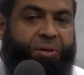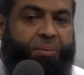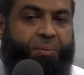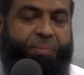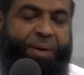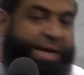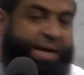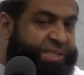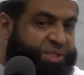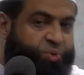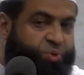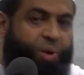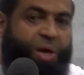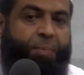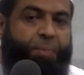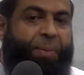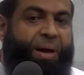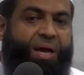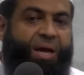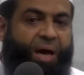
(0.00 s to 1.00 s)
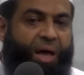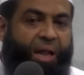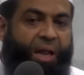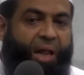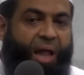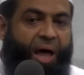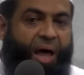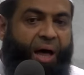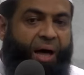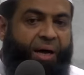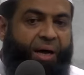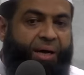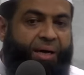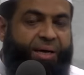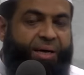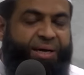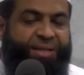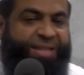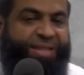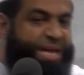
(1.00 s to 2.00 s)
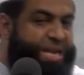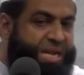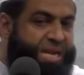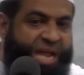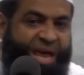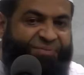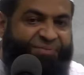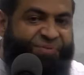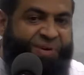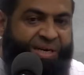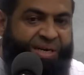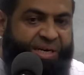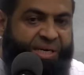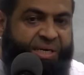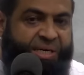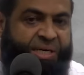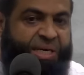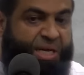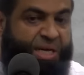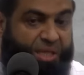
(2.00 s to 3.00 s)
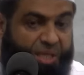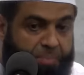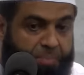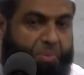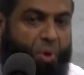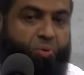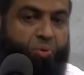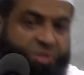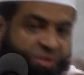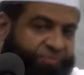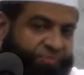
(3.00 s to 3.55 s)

But I swear by Allah, they never err in the motive